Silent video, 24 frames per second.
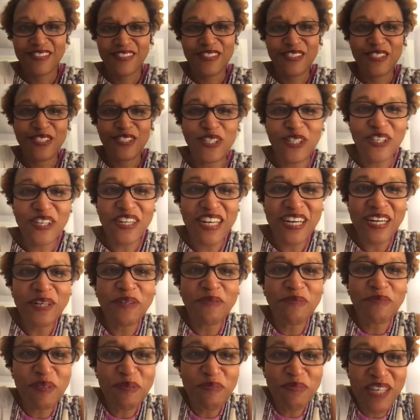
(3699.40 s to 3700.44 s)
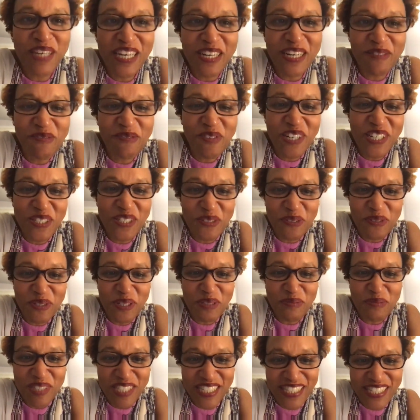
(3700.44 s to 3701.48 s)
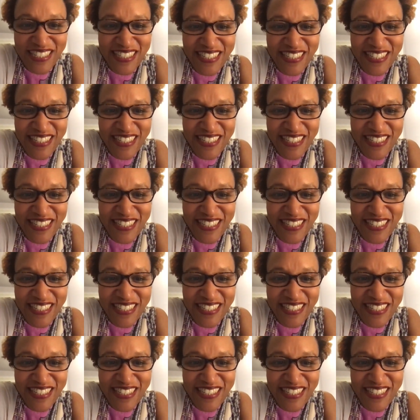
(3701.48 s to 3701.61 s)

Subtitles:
You're going to help me become Wonder Woman.